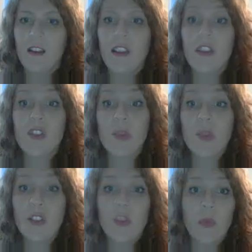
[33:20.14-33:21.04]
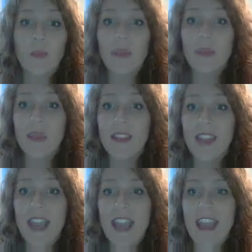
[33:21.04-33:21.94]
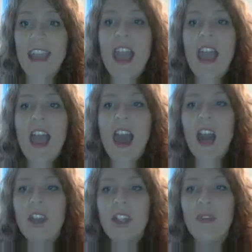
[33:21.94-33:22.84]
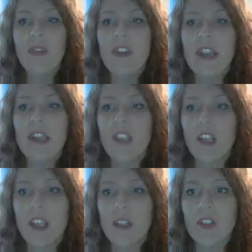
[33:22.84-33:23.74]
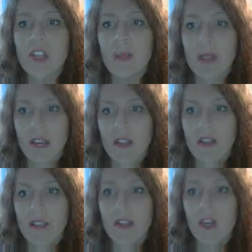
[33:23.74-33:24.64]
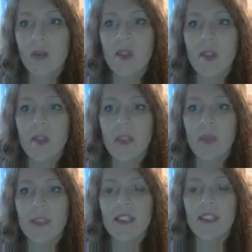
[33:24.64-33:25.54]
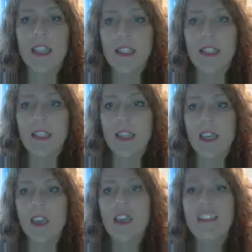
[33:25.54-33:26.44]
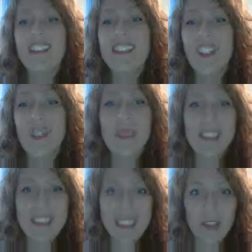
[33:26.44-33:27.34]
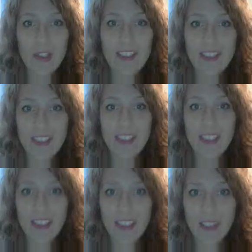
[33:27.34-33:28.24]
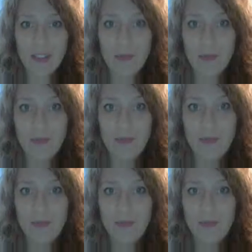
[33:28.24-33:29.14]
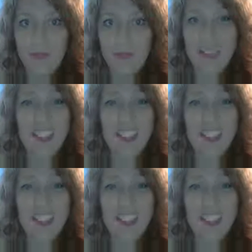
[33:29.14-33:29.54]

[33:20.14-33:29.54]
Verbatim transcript: Here's a really good one from Beth K. How do you think educators and parents can help students with dyslexia deal with standardized testing and